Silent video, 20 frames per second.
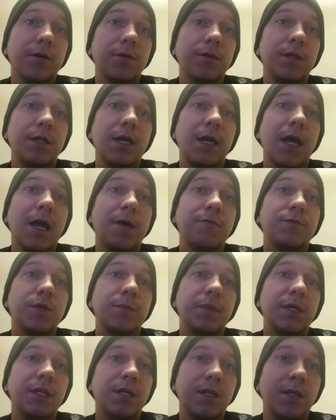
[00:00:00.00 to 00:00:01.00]
They have to
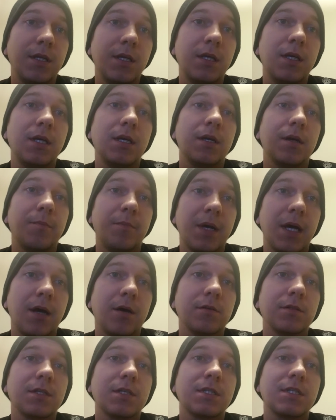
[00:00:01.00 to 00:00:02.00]
be thinking
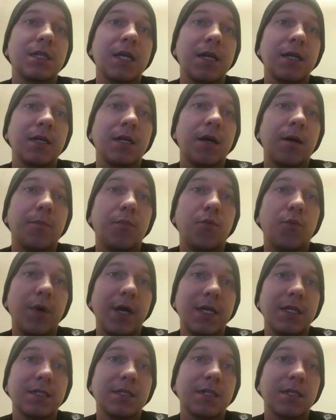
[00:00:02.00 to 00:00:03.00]
about setting up
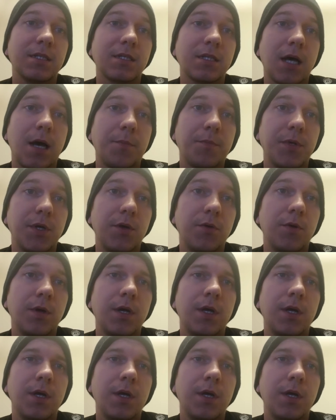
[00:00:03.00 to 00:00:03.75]
ways to stop you.